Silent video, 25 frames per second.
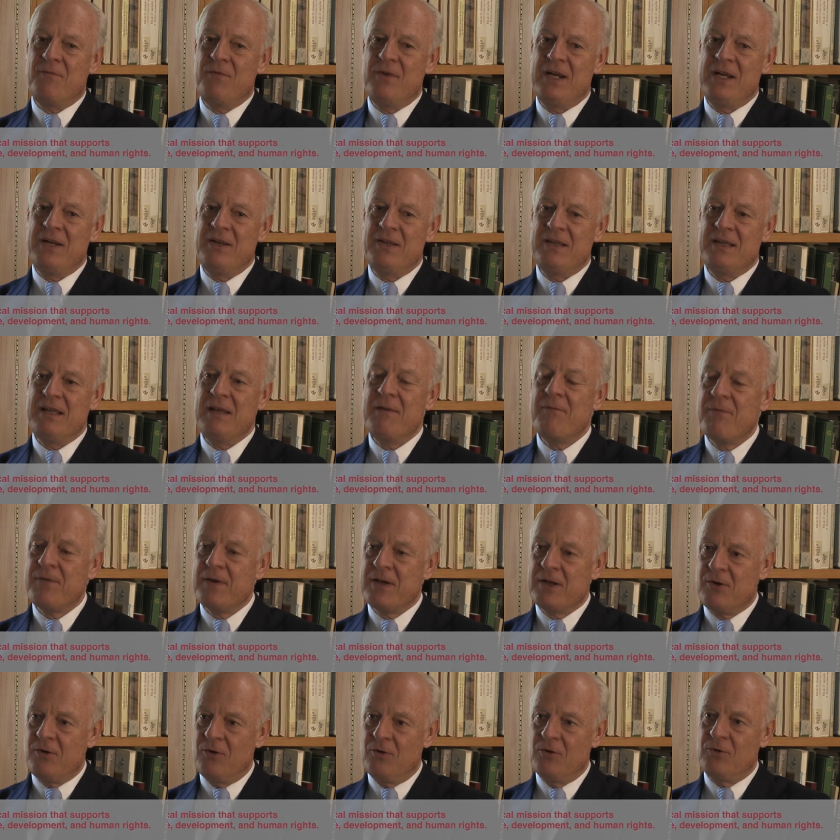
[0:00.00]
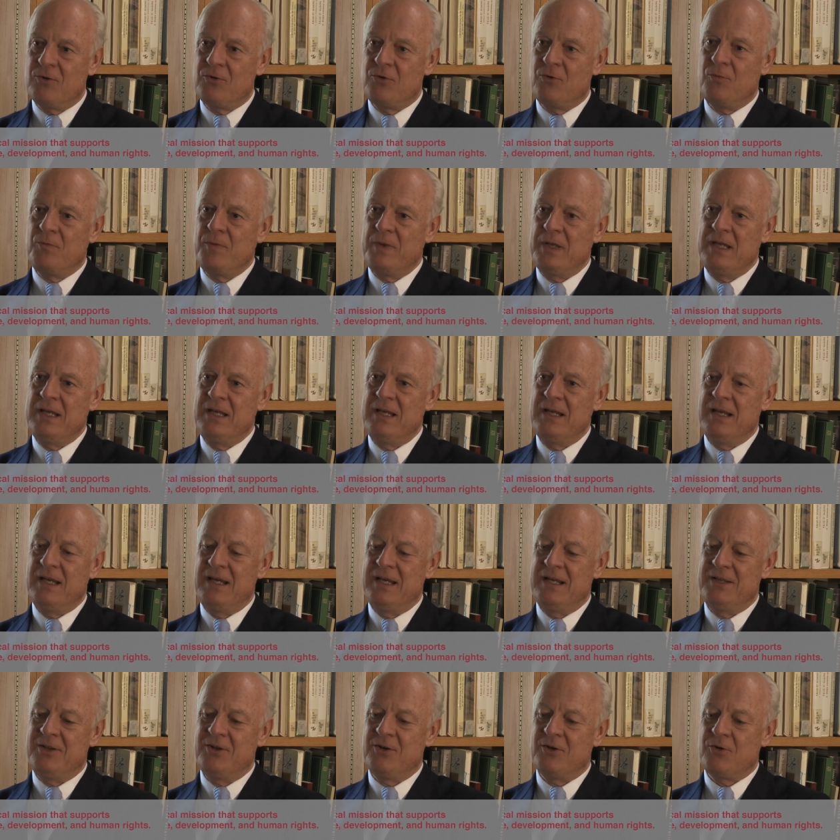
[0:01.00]
very difficult to be
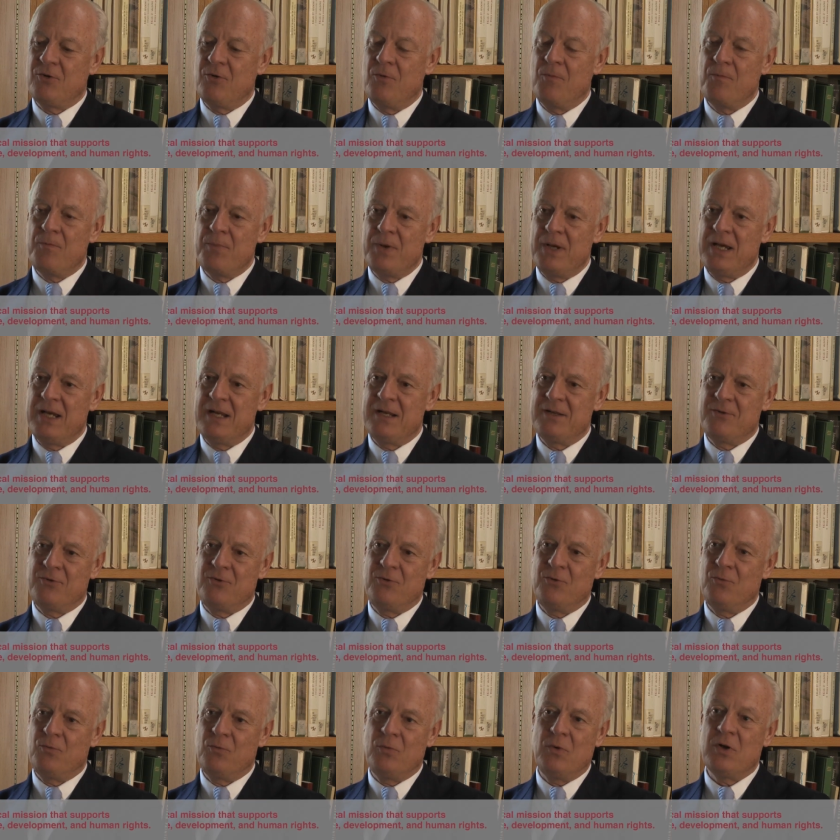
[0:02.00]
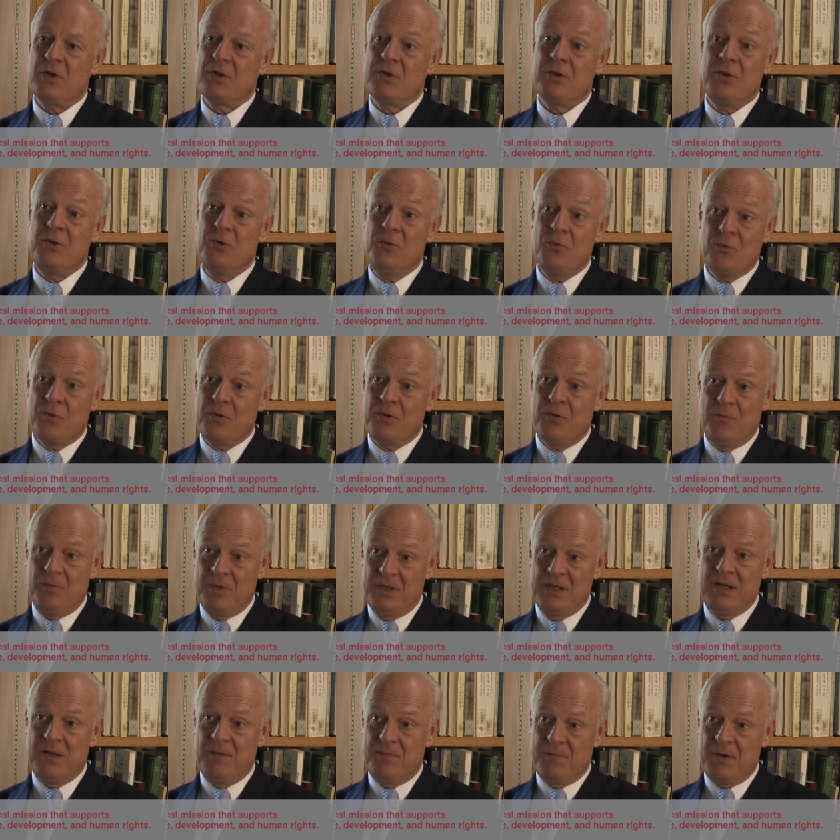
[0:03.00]
uh, compared to what used to
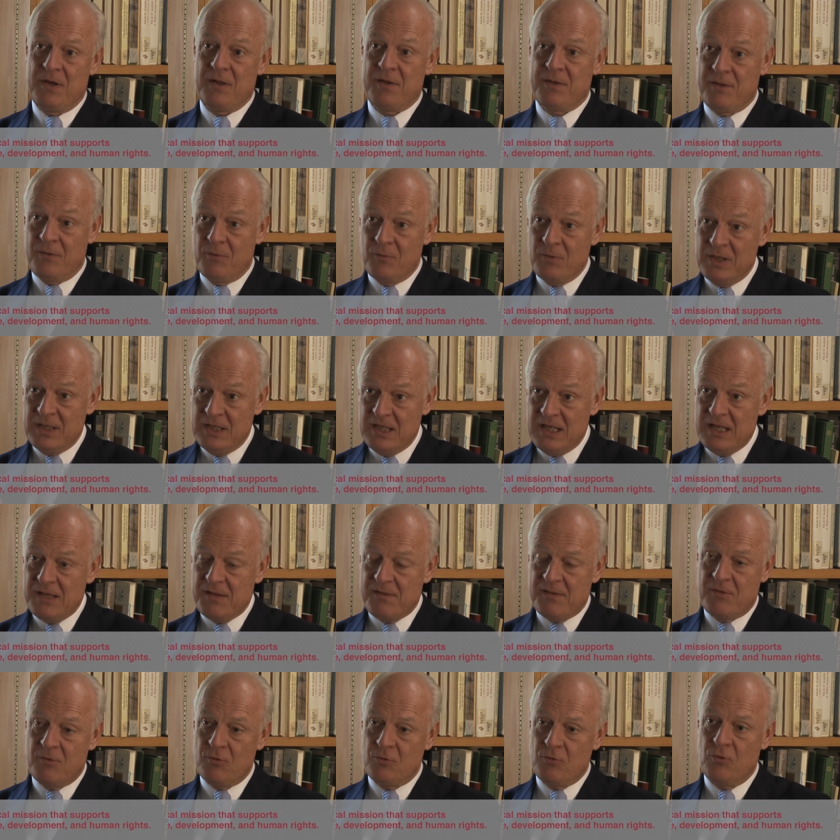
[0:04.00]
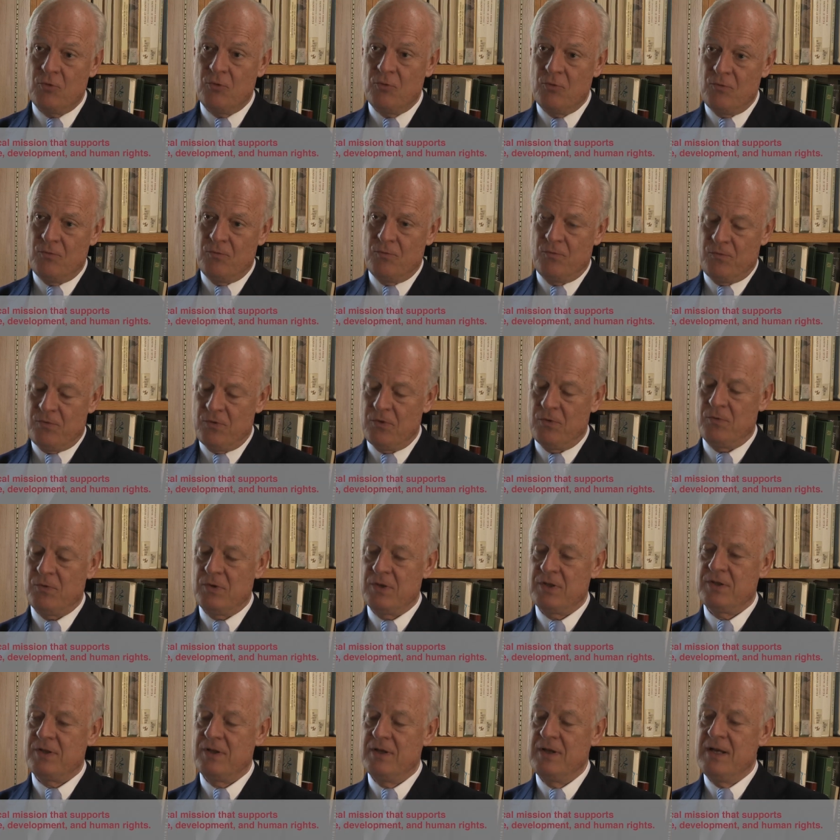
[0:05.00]
be in the past. So it needs to go
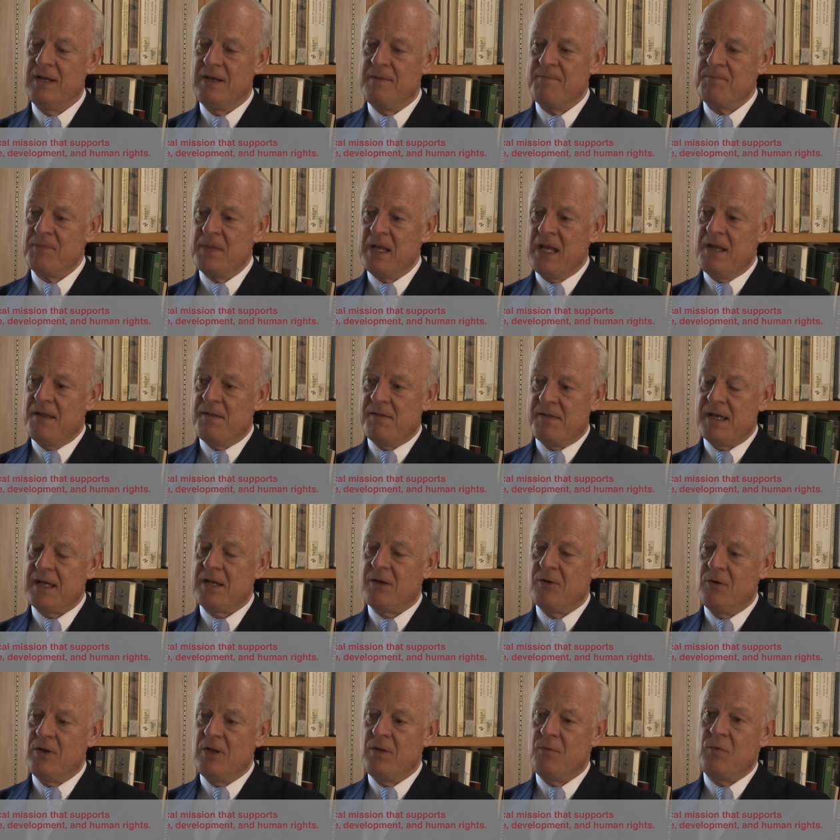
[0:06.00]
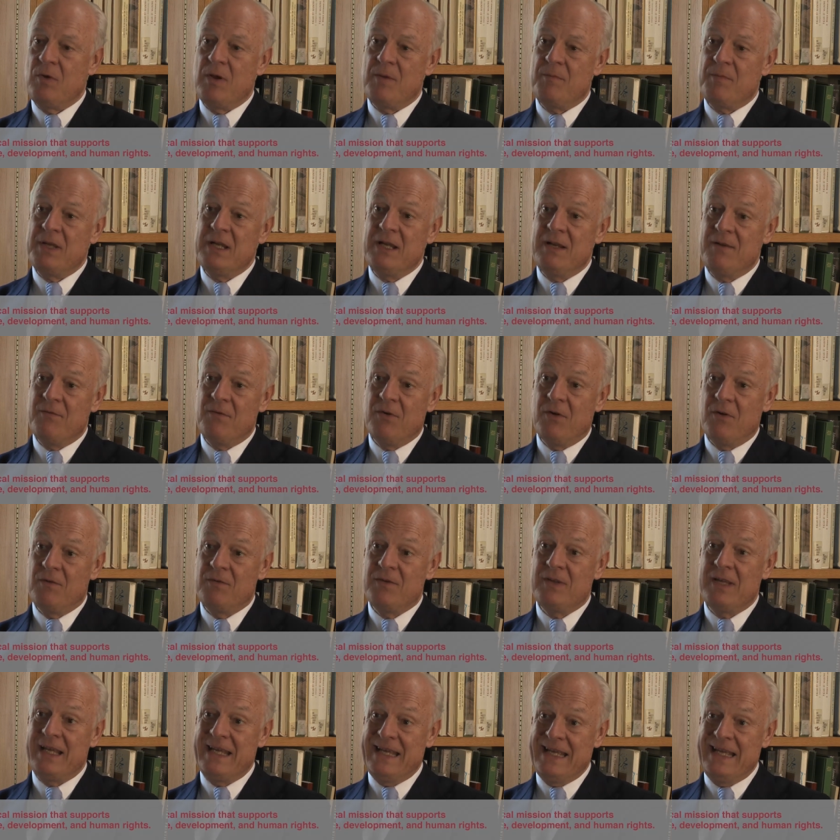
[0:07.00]
forward. Secondly, we have been
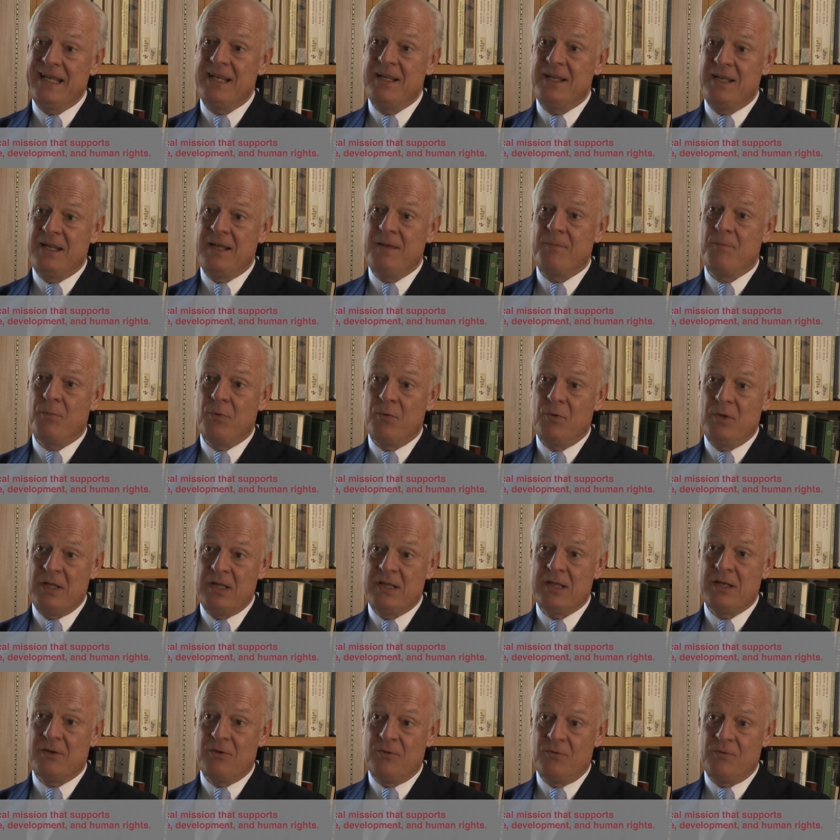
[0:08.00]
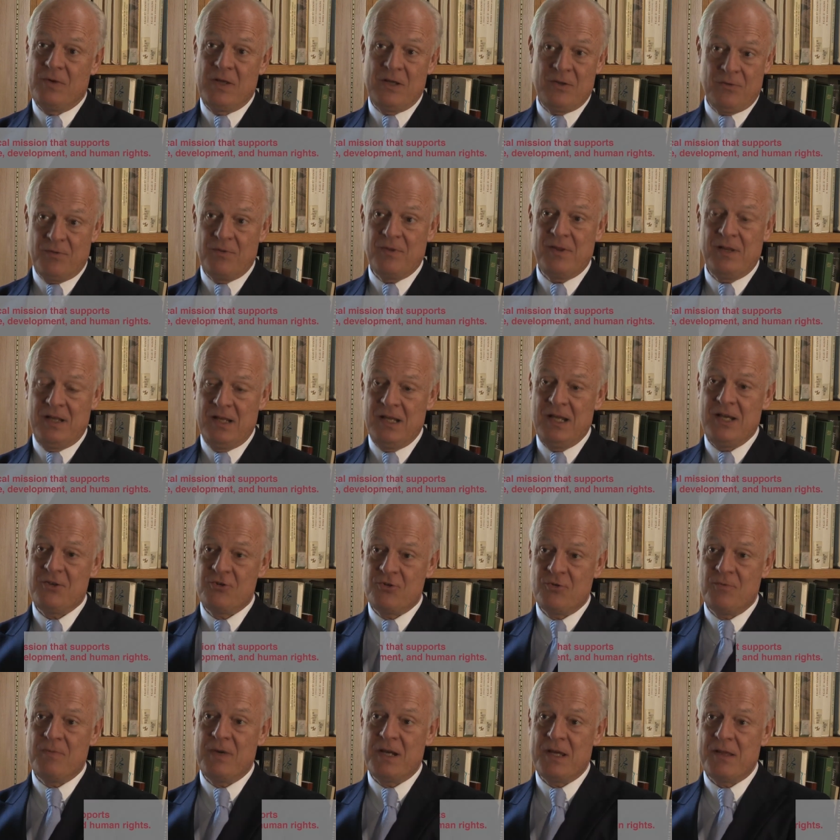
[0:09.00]
involved in the political
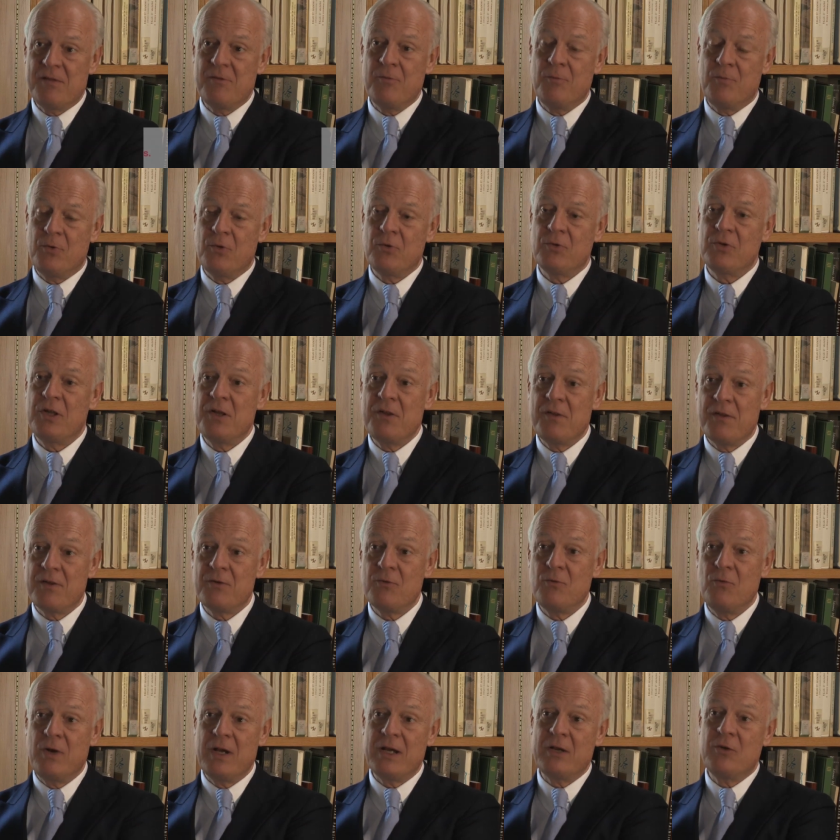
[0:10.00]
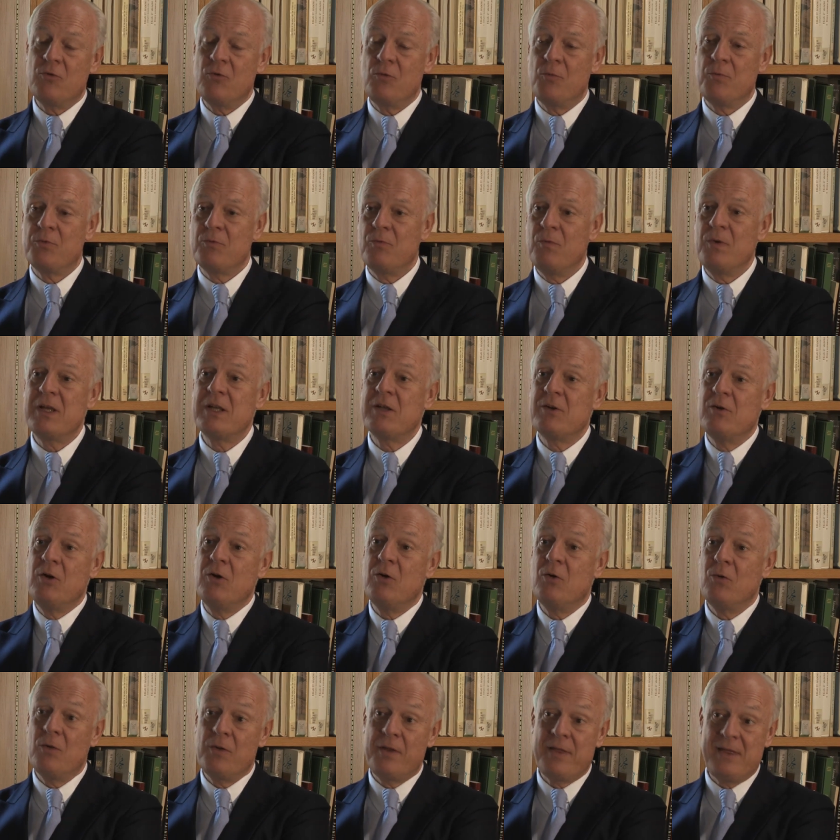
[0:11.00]
reconciliation by supporting through a group we
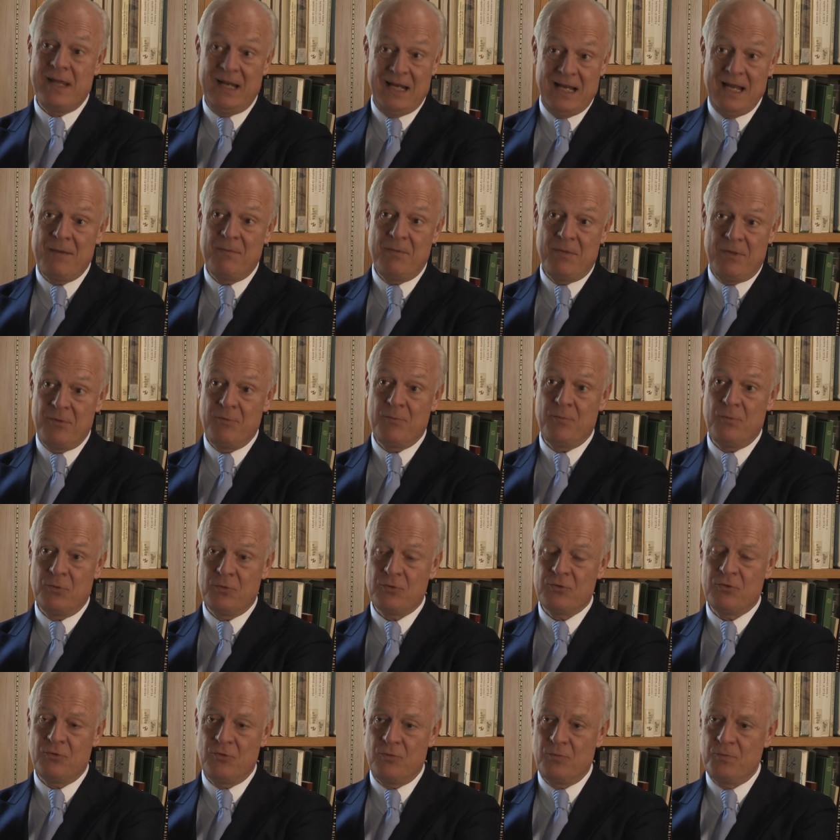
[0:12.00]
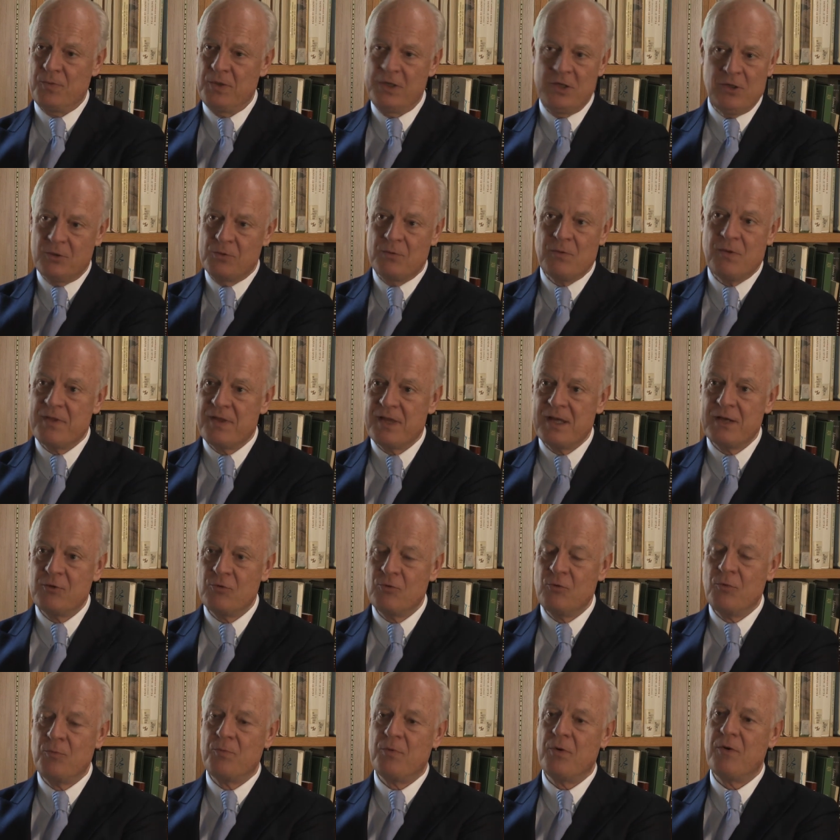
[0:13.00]
call Salam Support Group. In other words, a
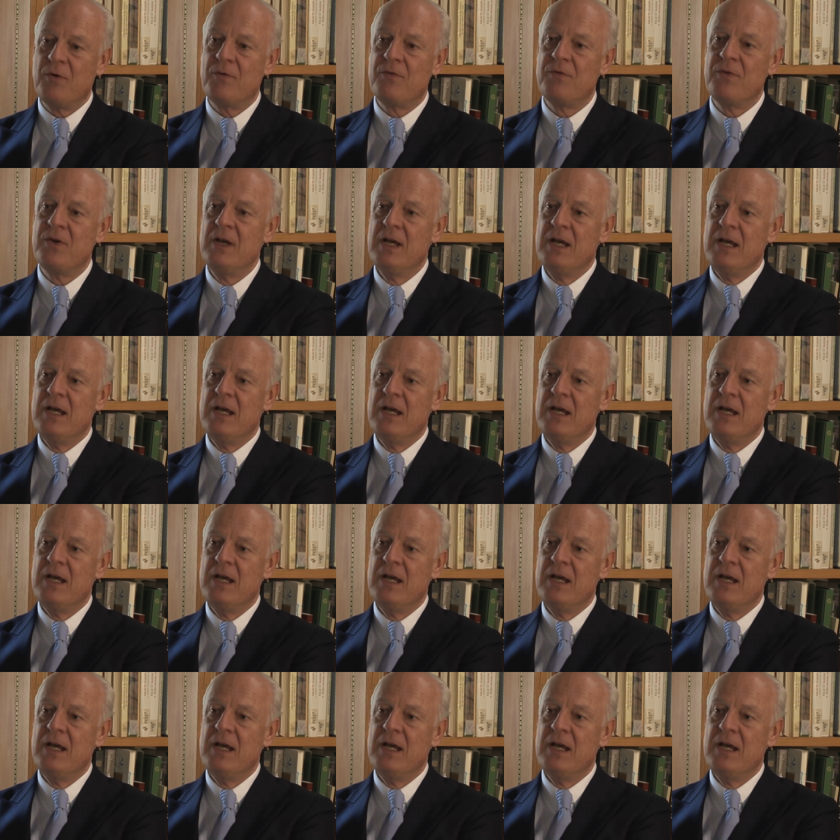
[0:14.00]
group of